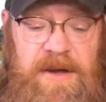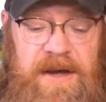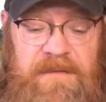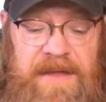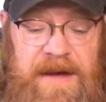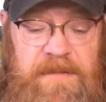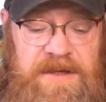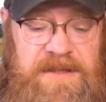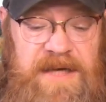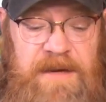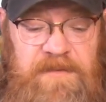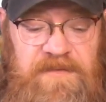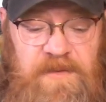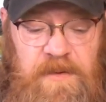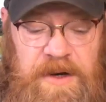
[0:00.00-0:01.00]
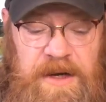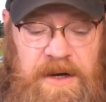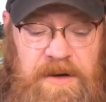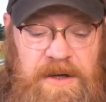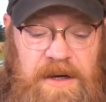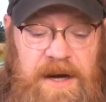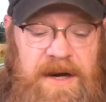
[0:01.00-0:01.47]
you have that much time before you
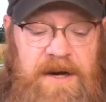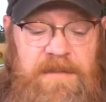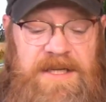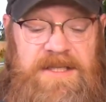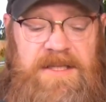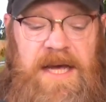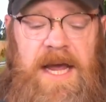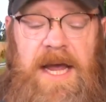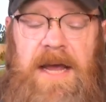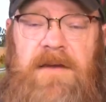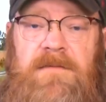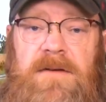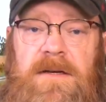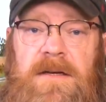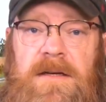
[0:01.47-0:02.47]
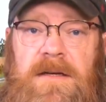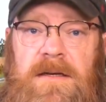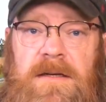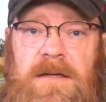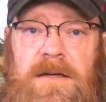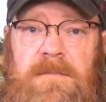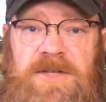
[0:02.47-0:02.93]
know you're not going to be saved.
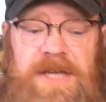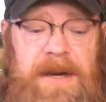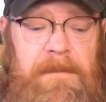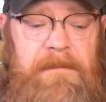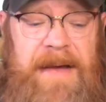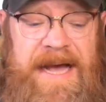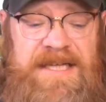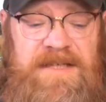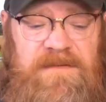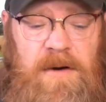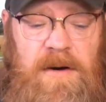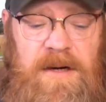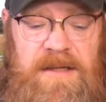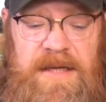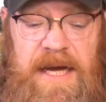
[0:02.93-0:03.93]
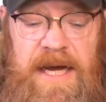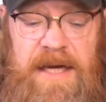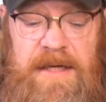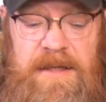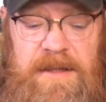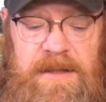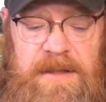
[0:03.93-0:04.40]
She had a massive heart attack.